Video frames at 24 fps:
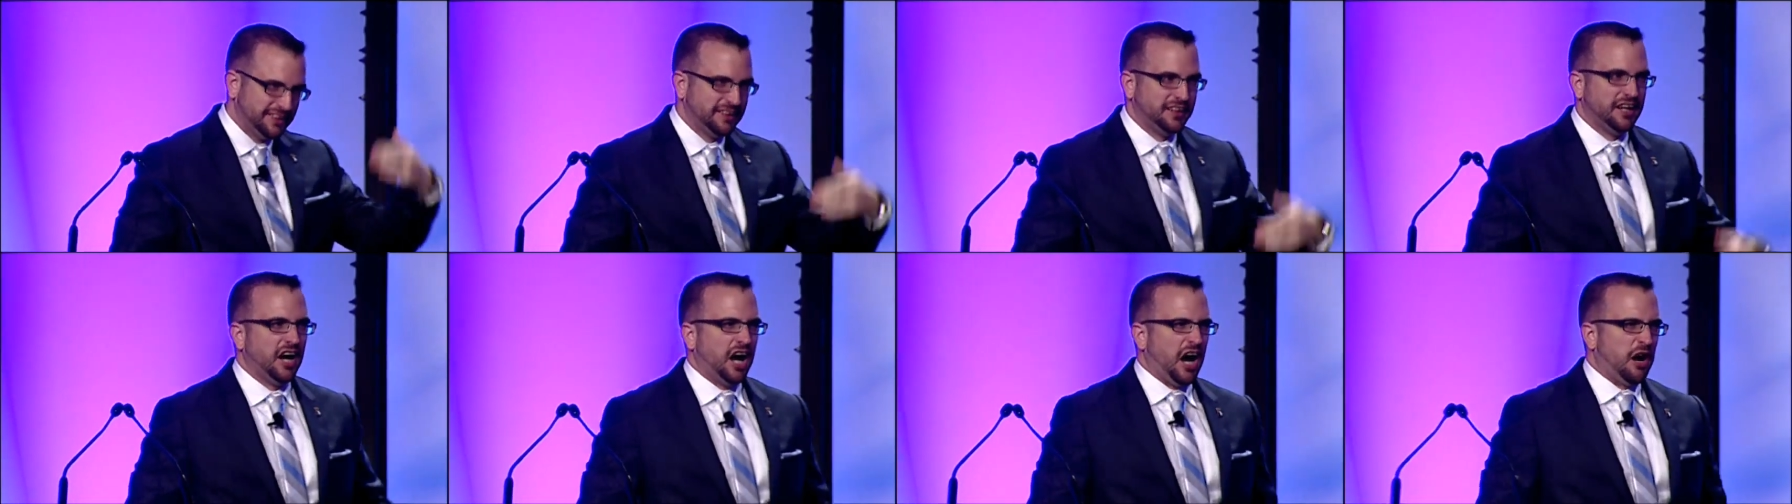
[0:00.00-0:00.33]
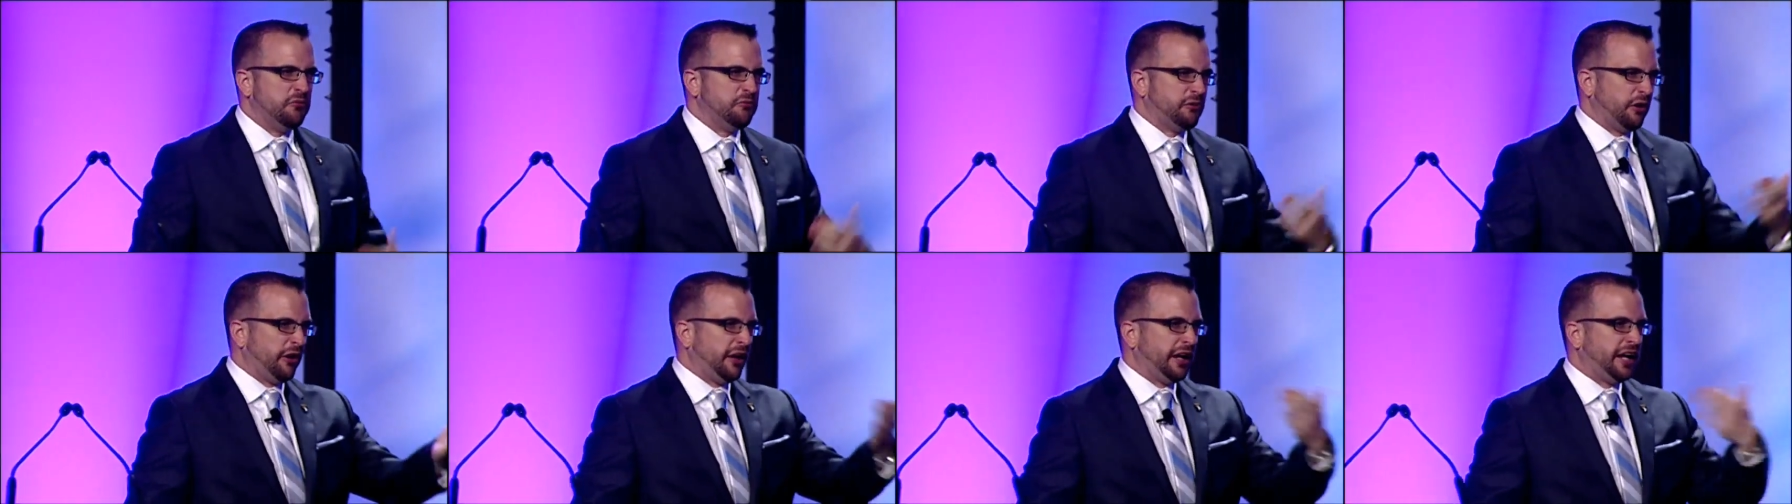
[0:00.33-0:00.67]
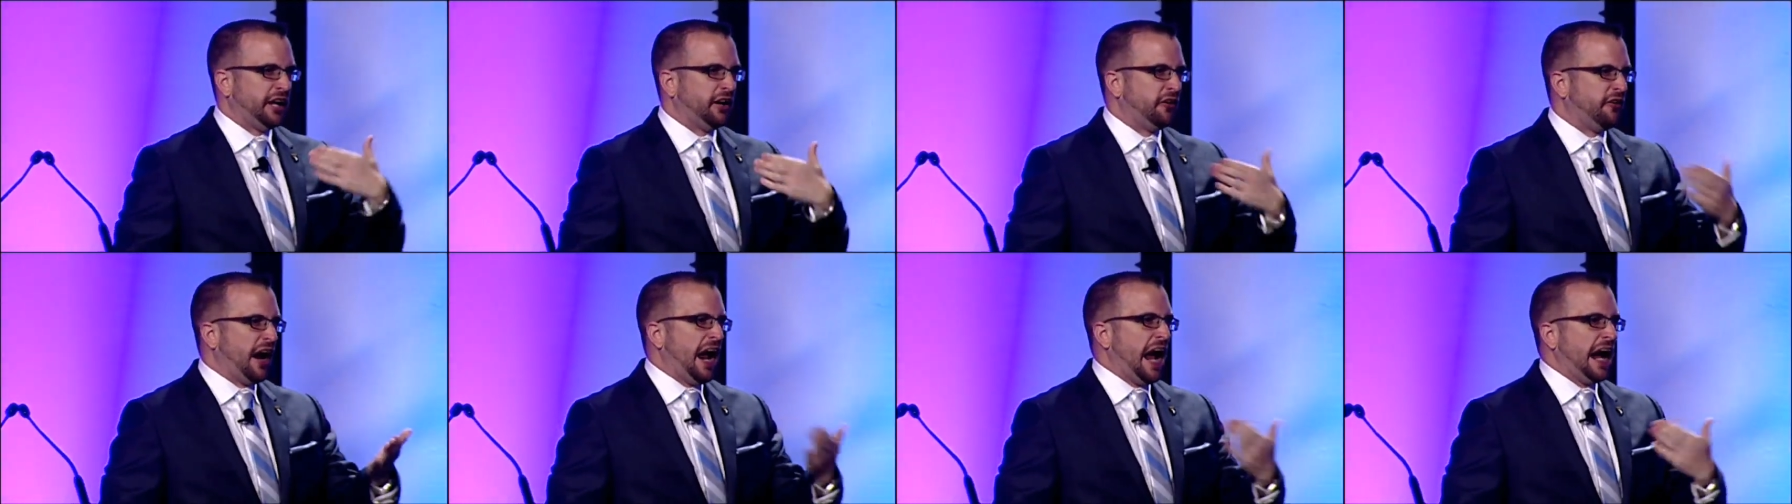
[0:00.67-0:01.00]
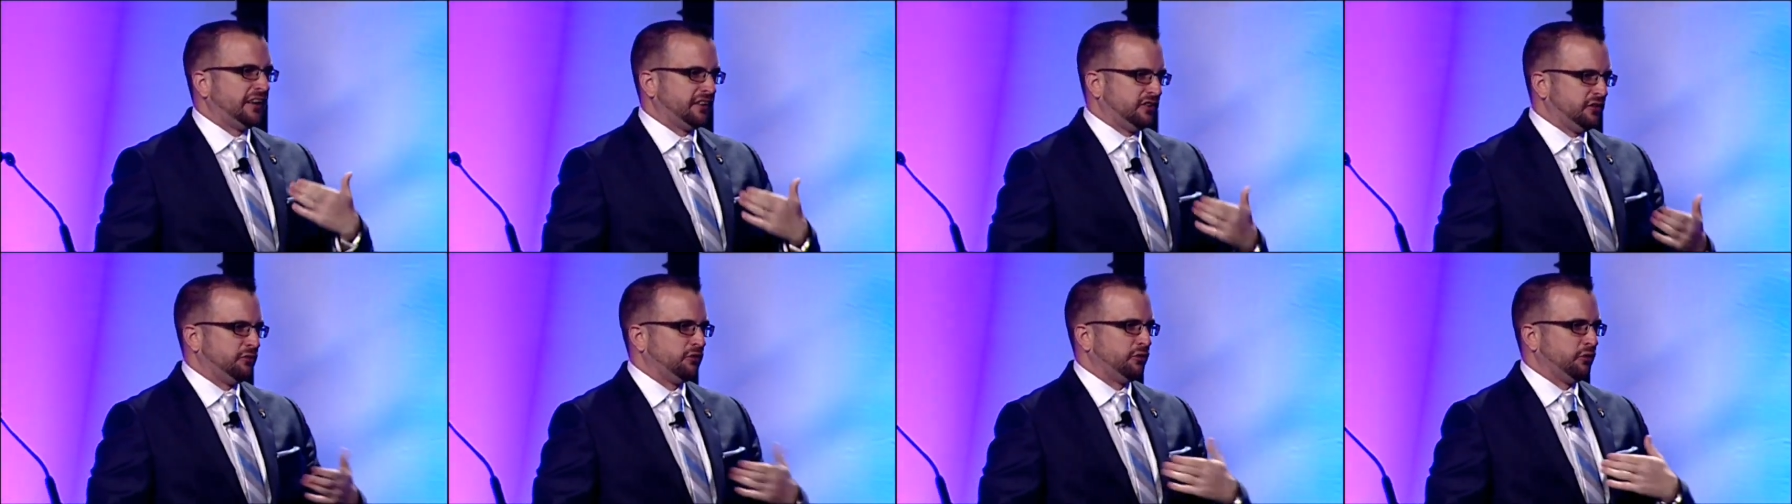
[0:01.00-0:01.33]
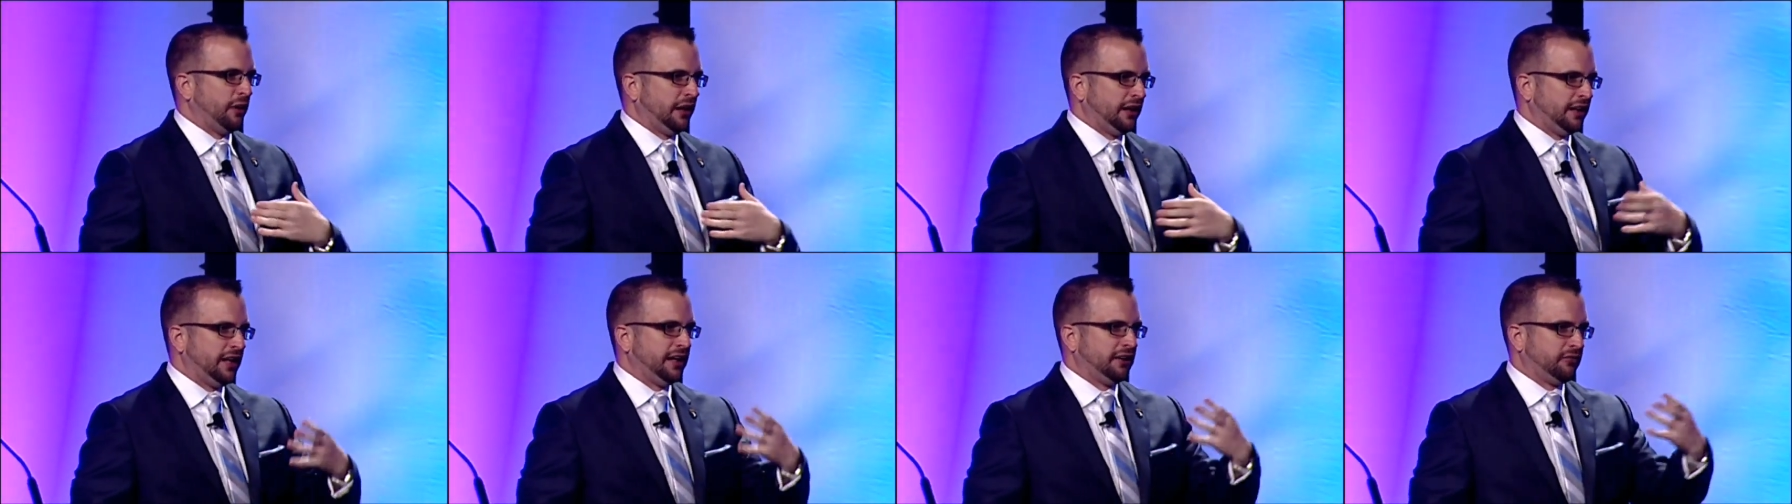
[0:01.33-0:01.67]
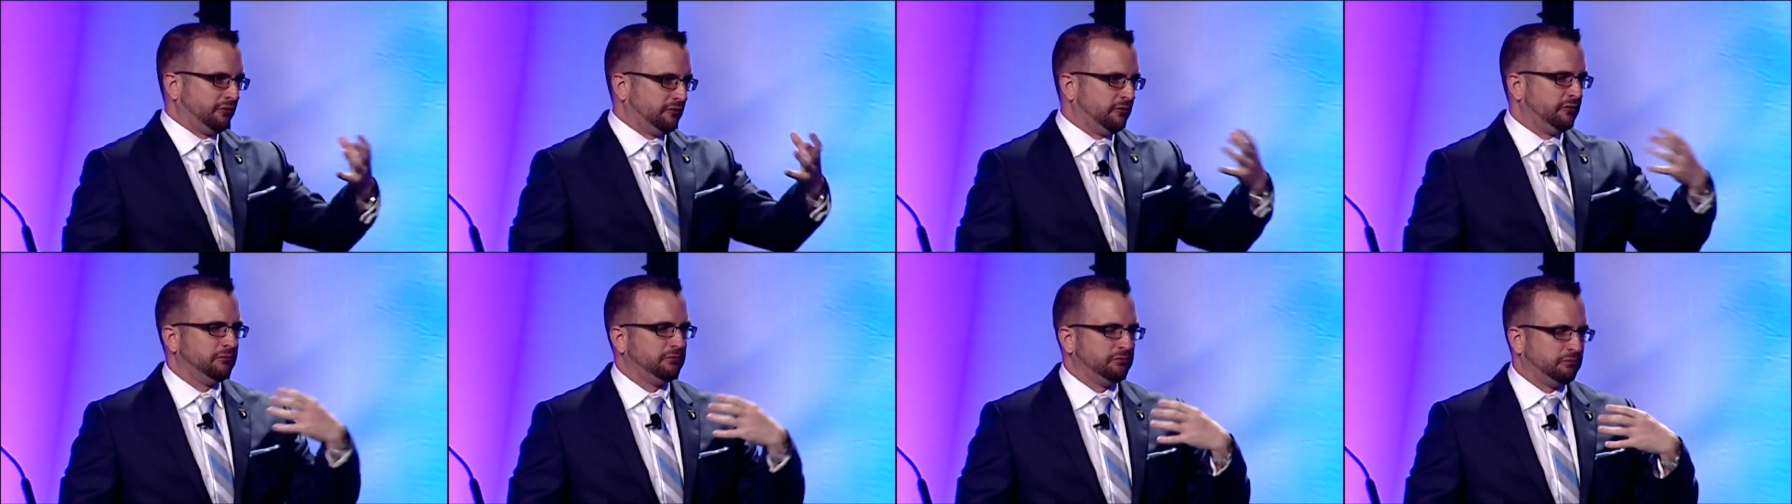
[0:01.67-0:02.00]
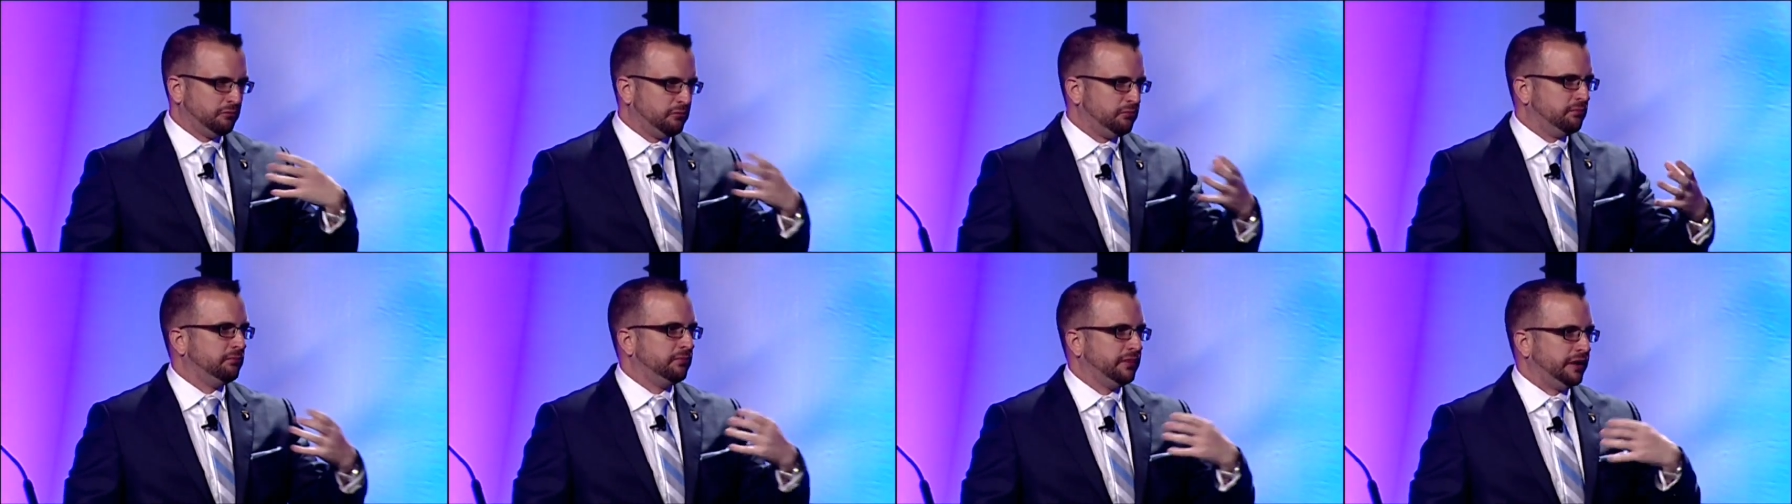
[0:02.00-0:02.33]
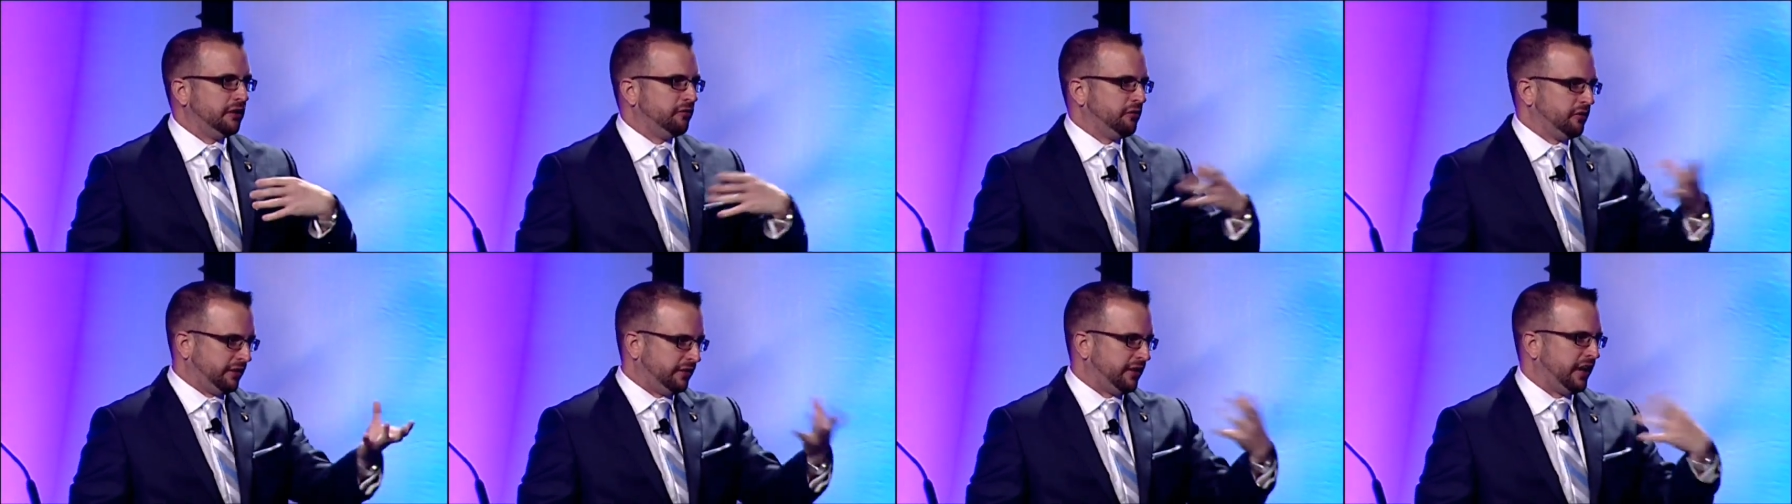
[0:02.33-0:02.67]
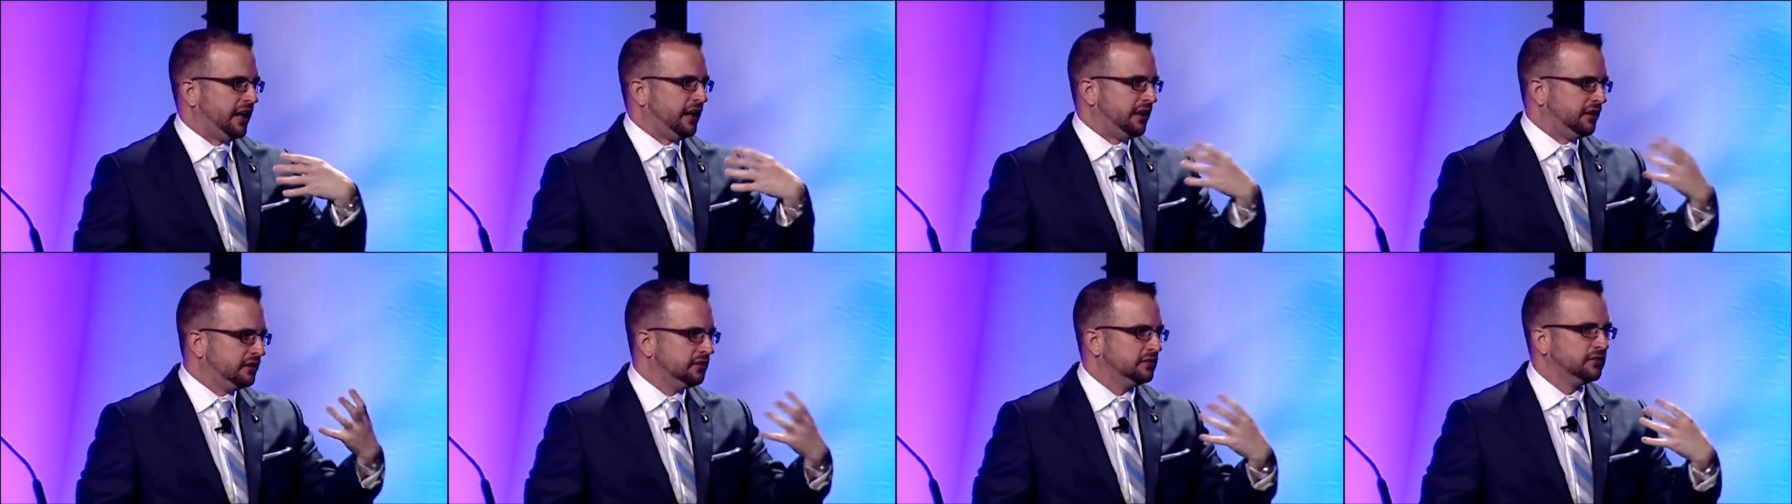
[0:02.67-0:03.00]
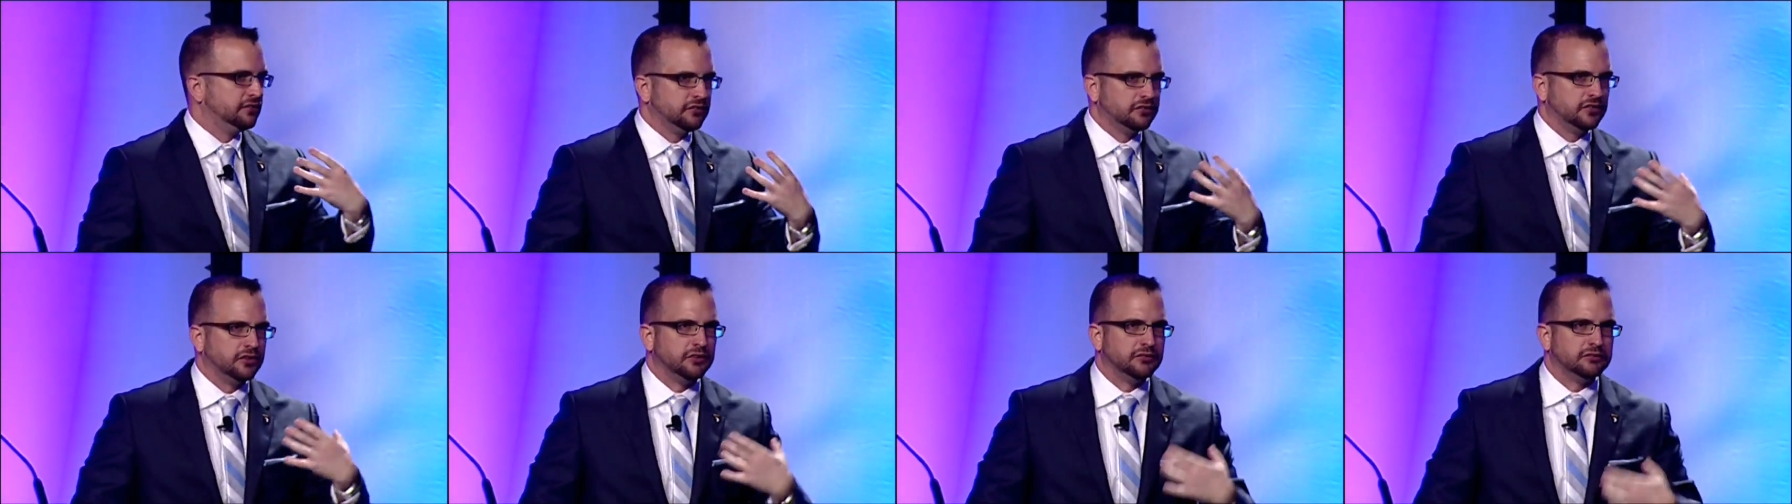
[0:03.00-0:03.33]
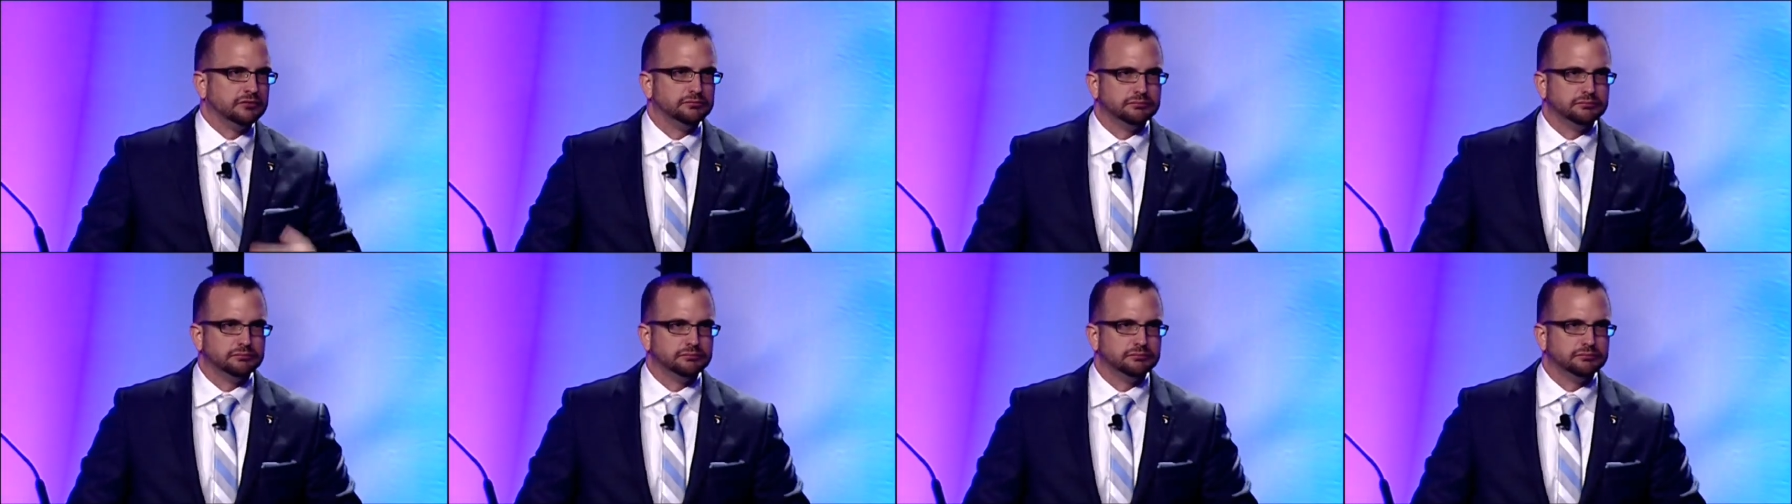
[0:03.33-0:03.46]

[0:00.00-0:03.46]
I'm very interactive, so I like give and take, so.